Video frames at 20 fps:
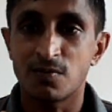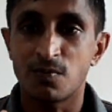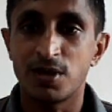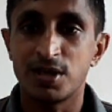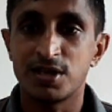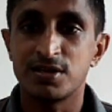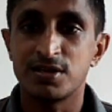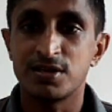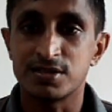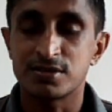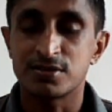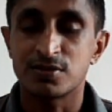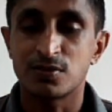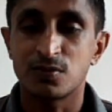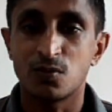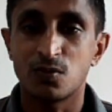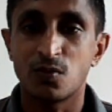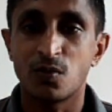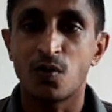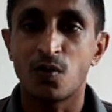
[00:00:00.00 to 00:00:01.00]
Mendes
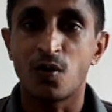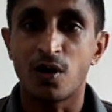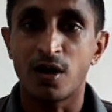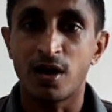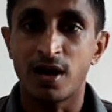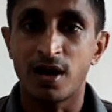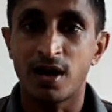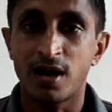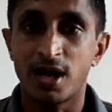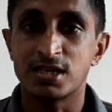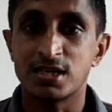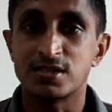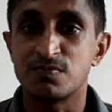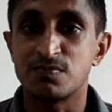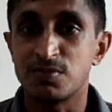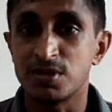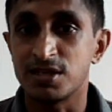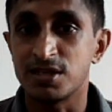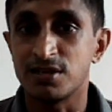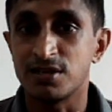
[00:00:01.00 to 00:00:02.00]
who has
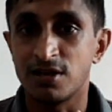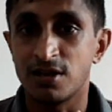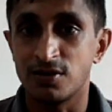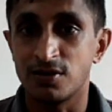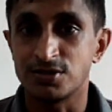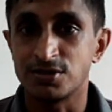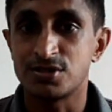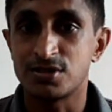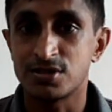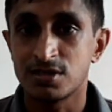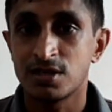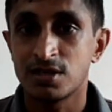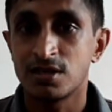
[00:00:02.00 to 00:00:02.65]
been lodged